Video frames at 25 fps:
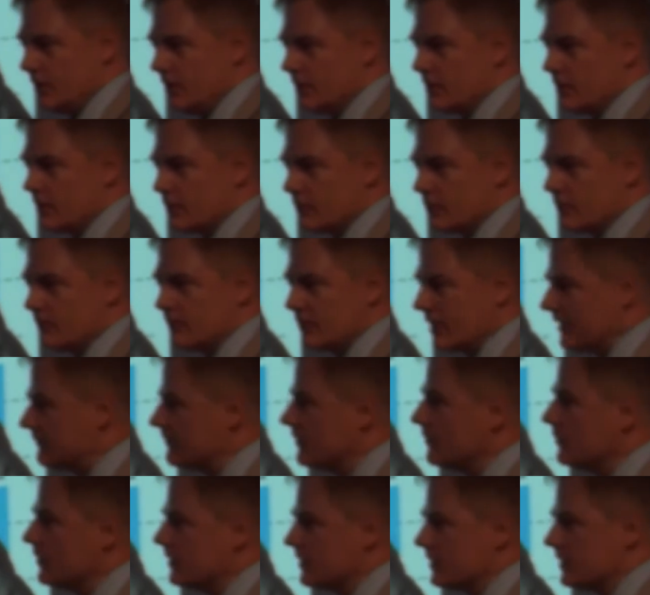it in terms
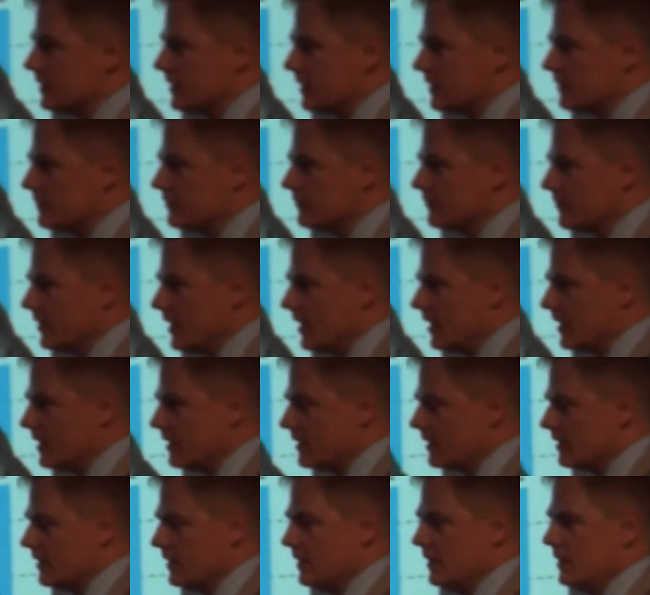everyone can
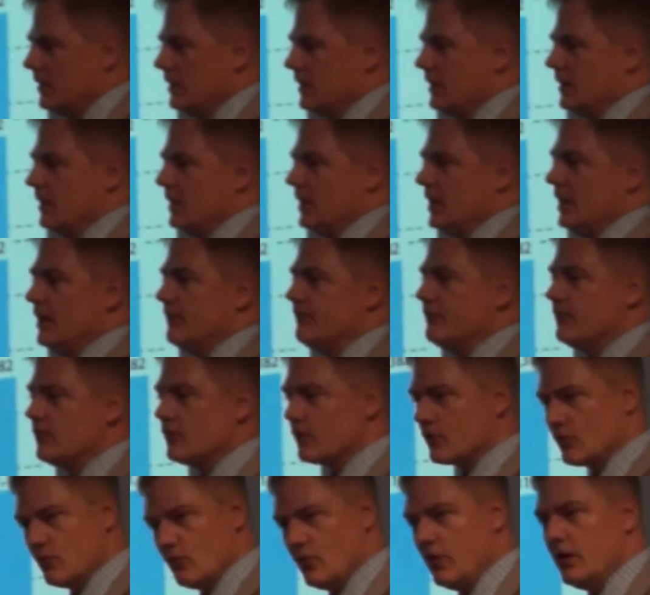understand, if
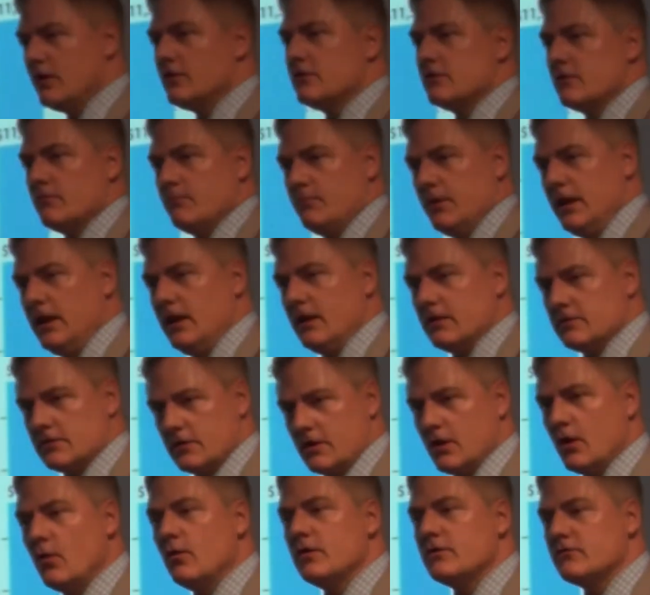you're going to be in the
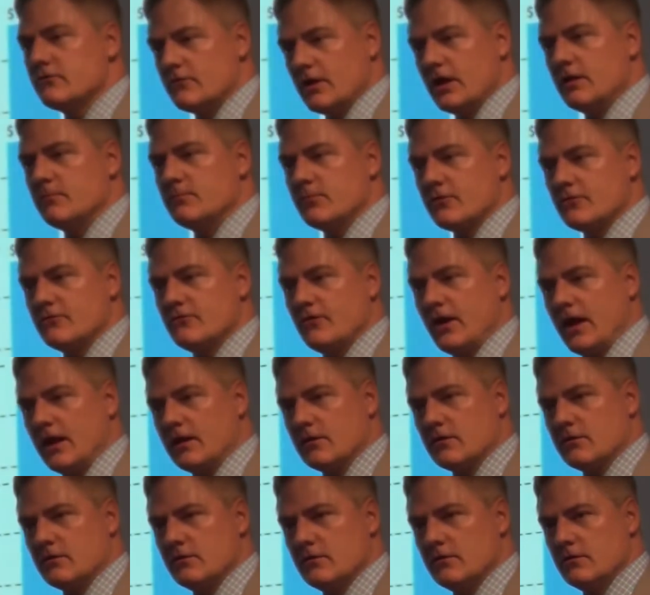lowest
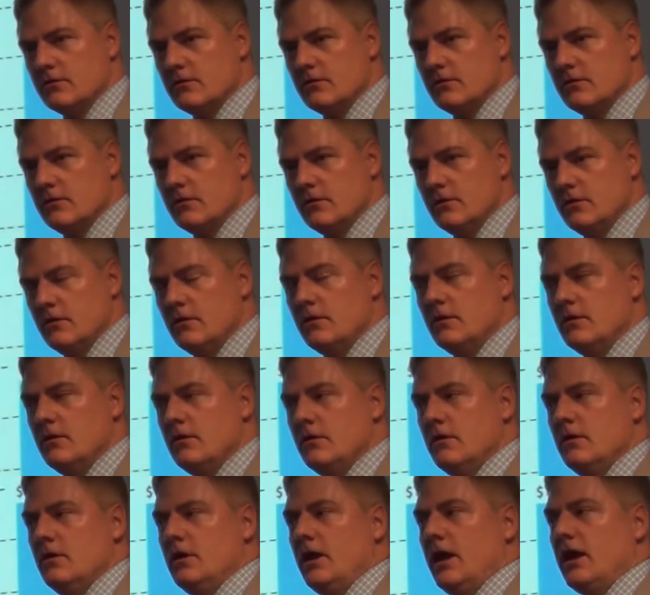10%,
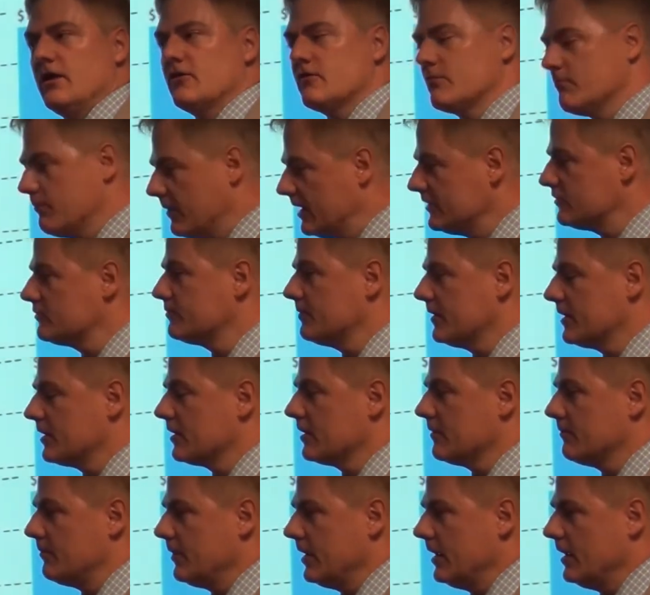it's much better
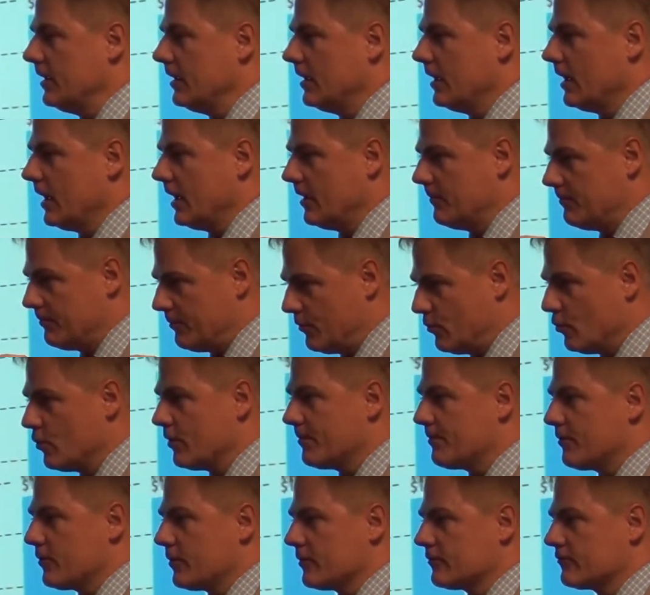to be a
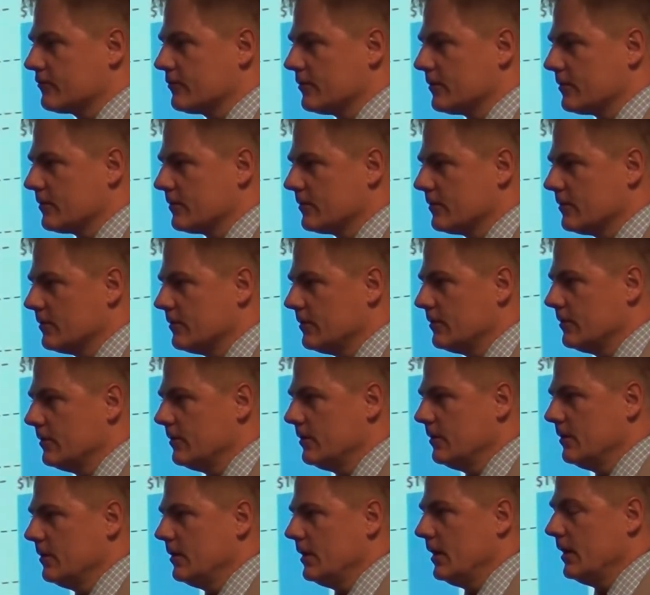poor person
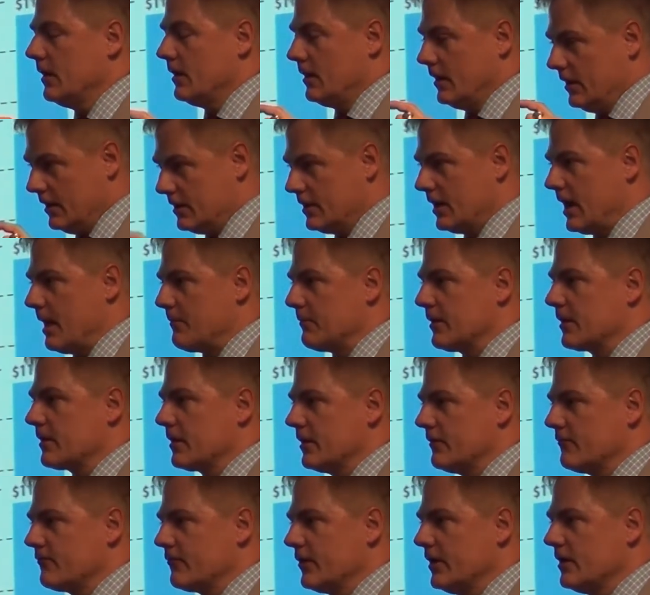in an
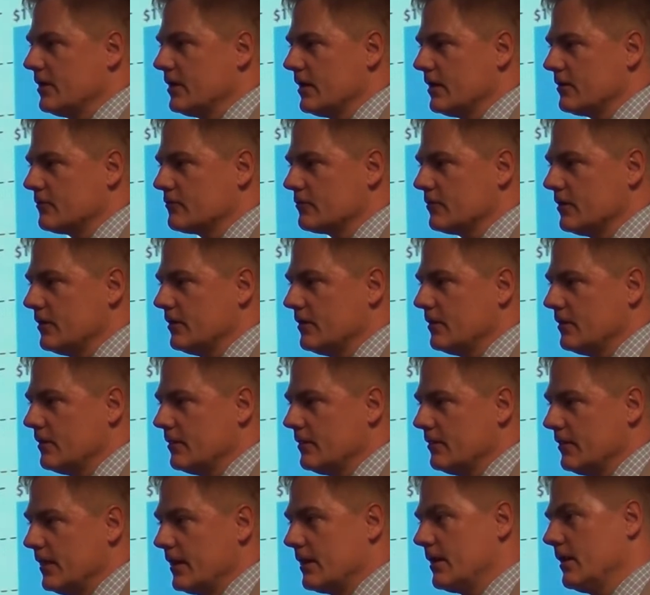economically free country
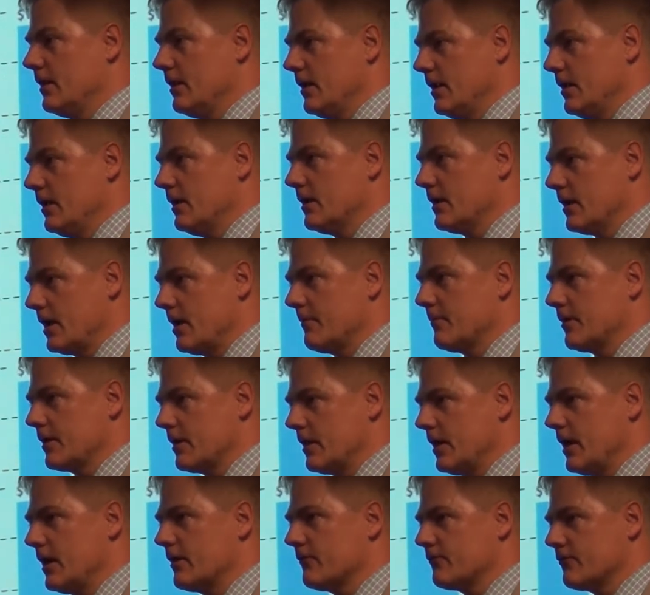than in an
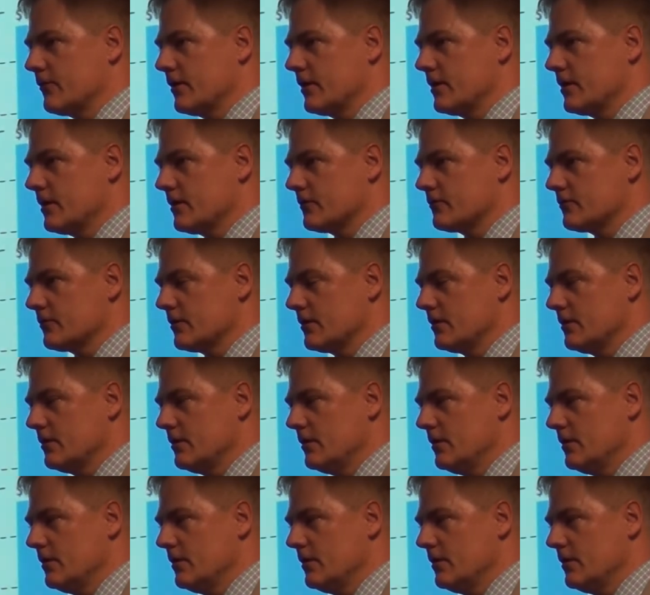economically unfree country.